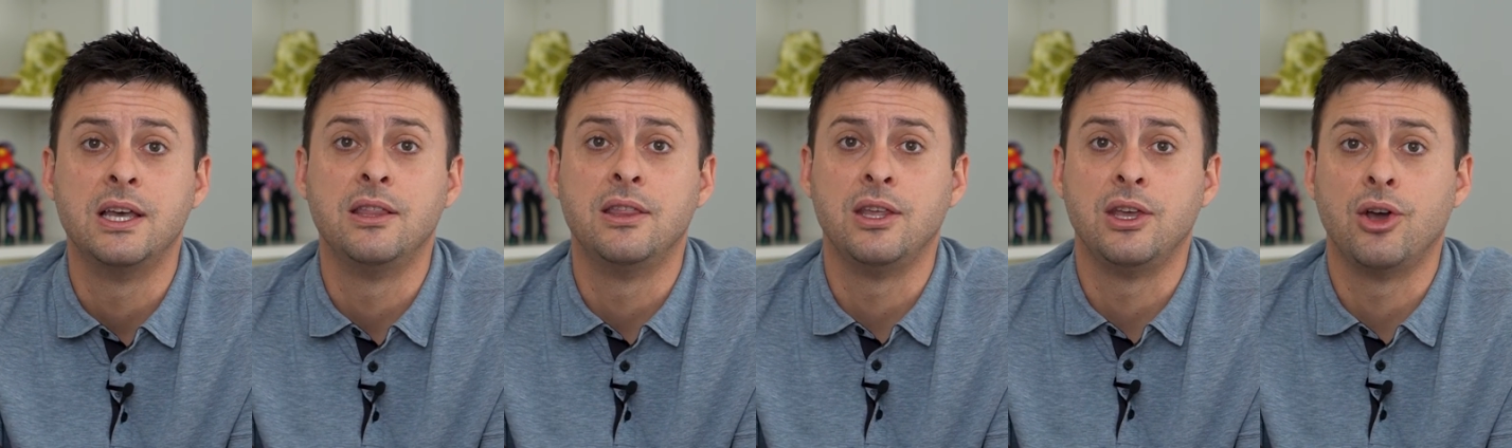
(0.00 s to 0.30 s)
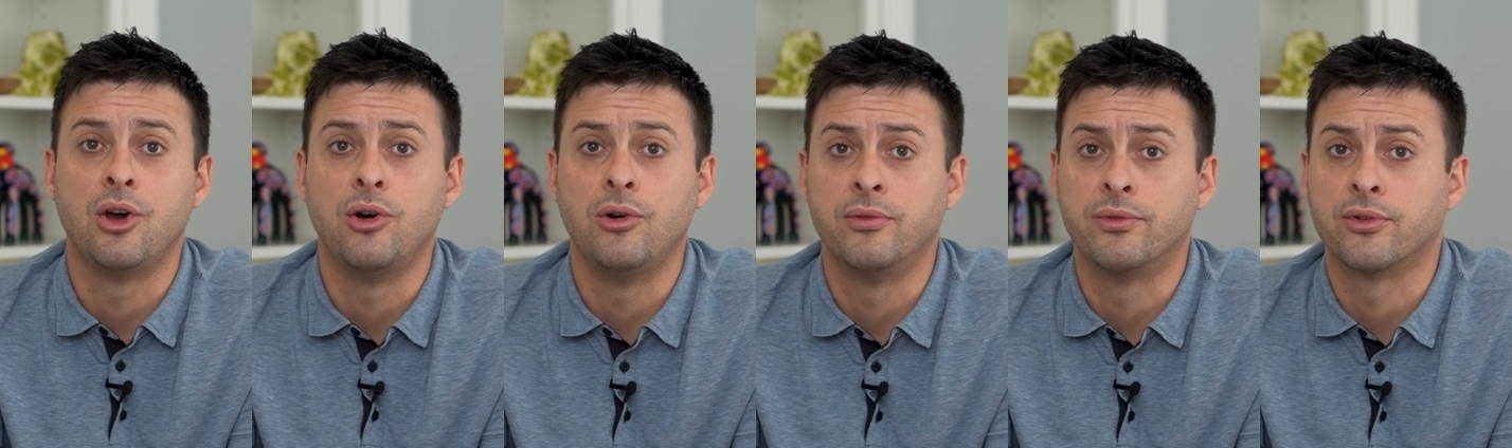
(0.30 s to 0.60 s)
the
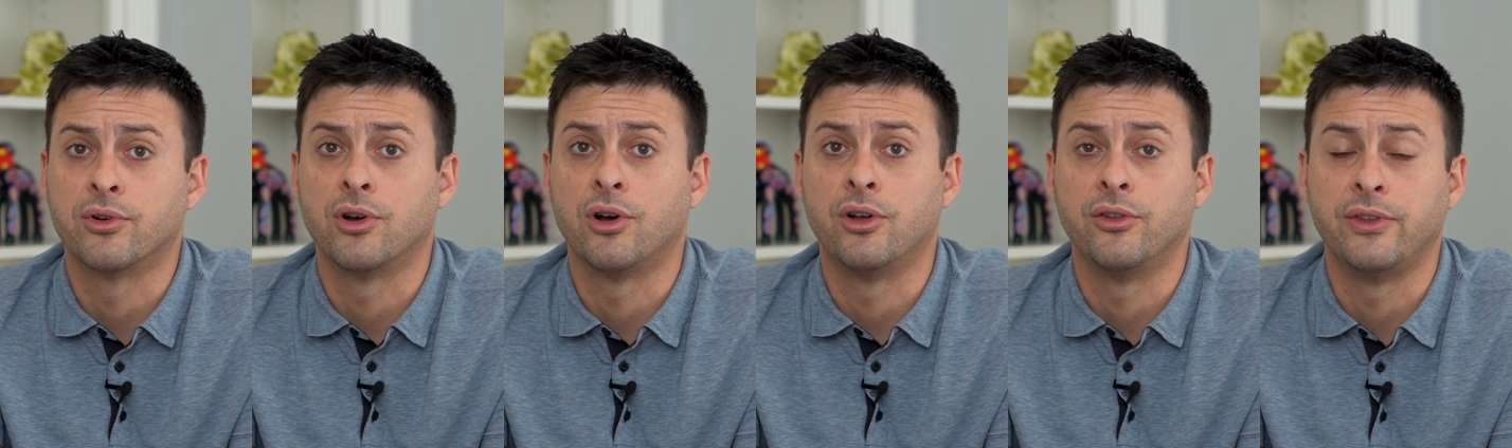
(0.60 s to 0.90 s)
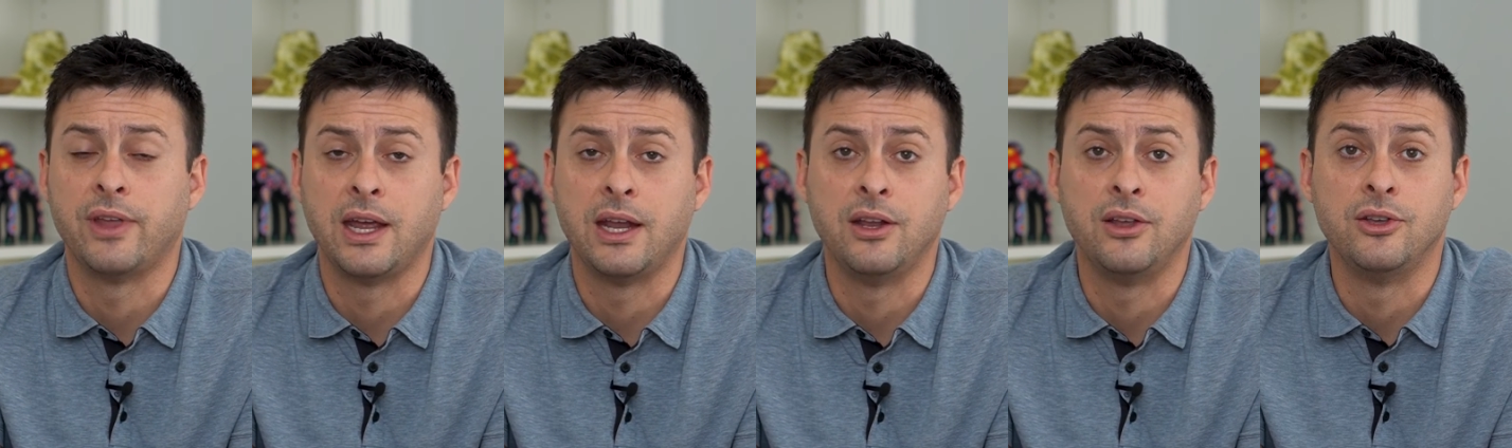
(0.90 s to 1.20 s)
overall
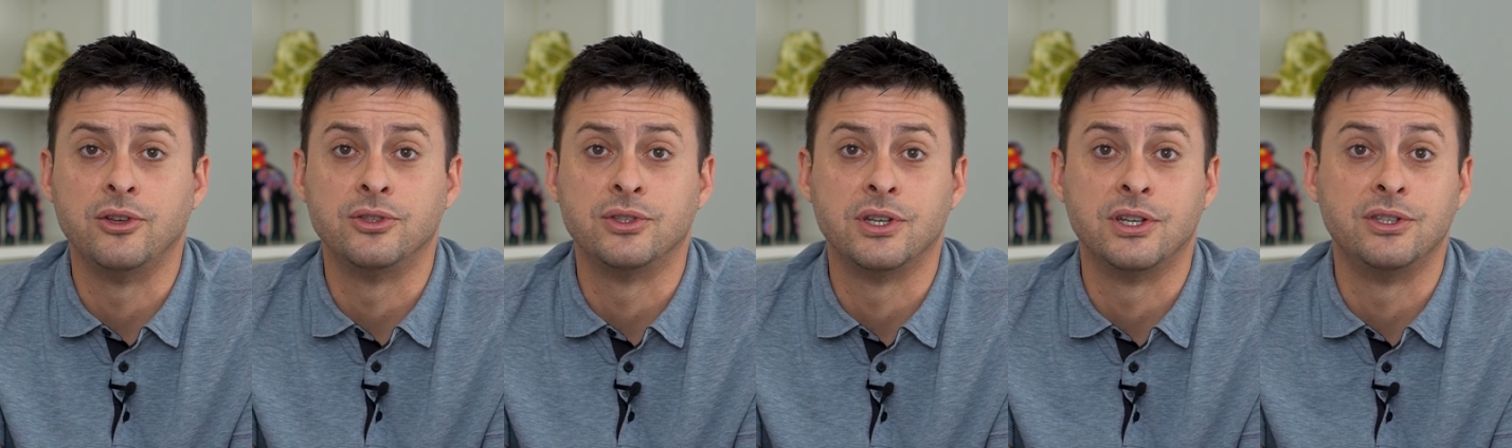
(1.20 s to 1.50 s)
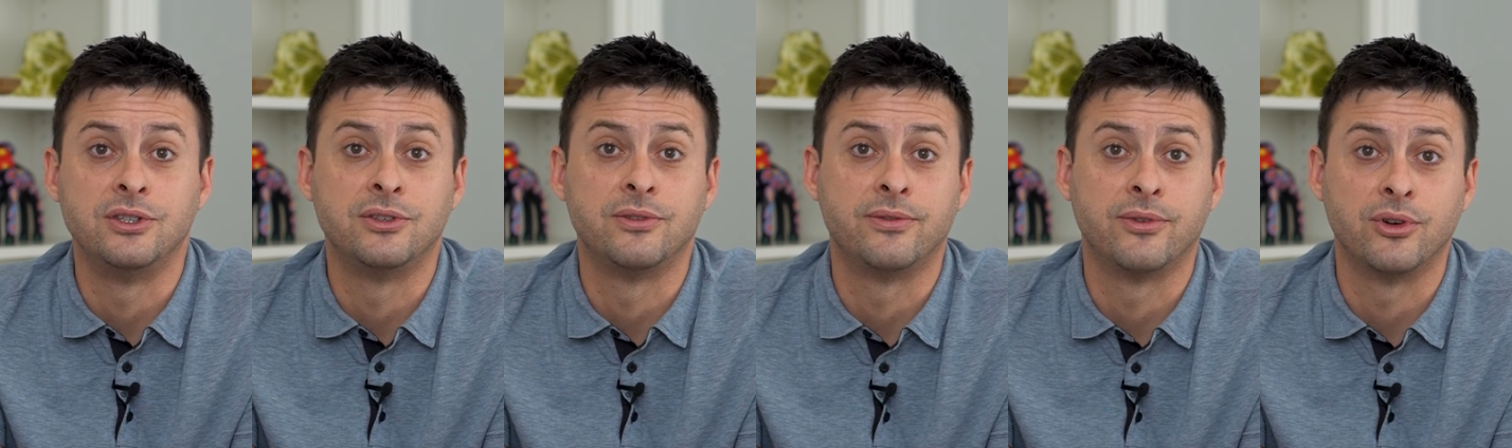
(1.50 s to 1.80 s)
data
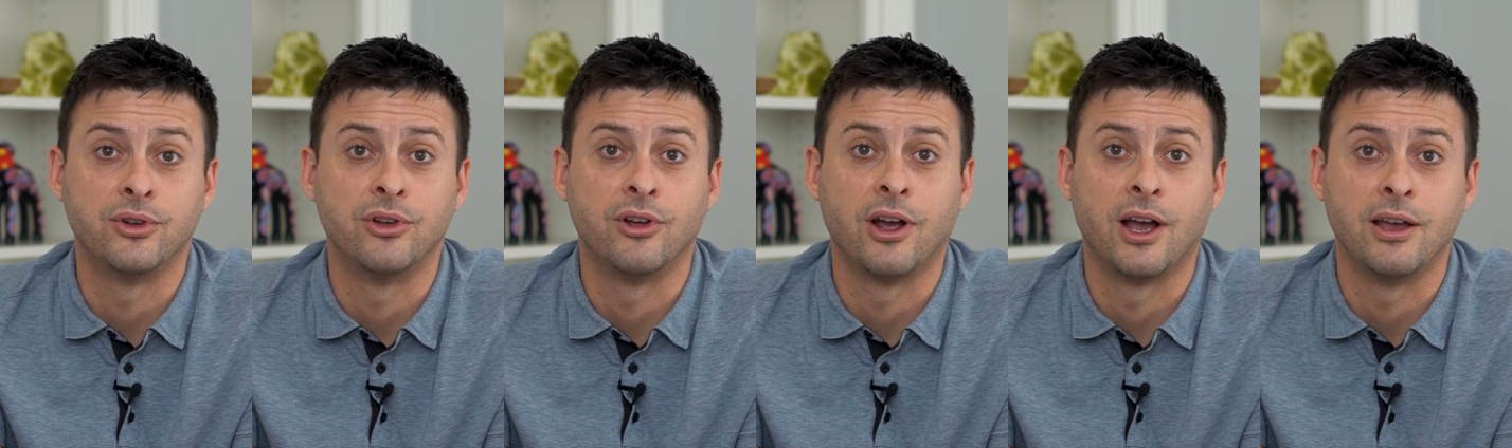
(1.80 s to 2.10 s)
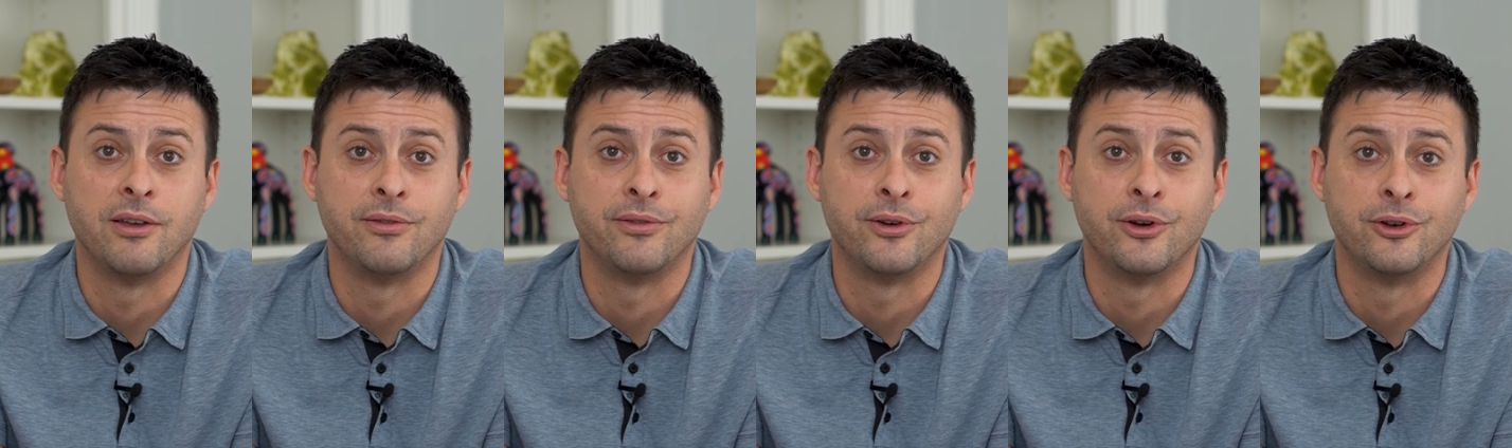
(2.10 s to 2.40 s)
usage for your
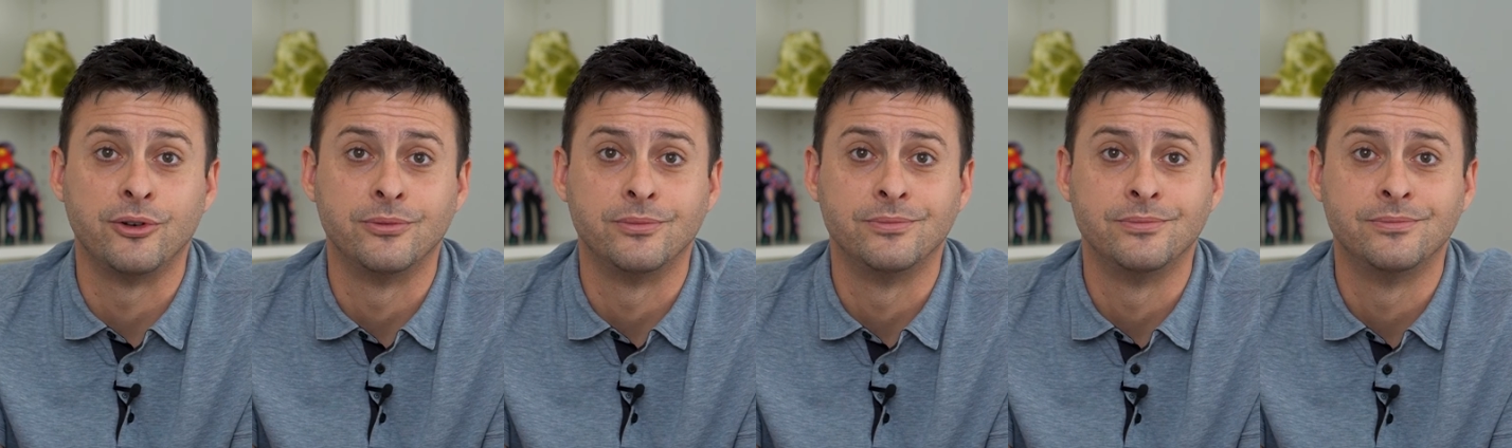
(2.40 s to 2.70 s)
iPhone.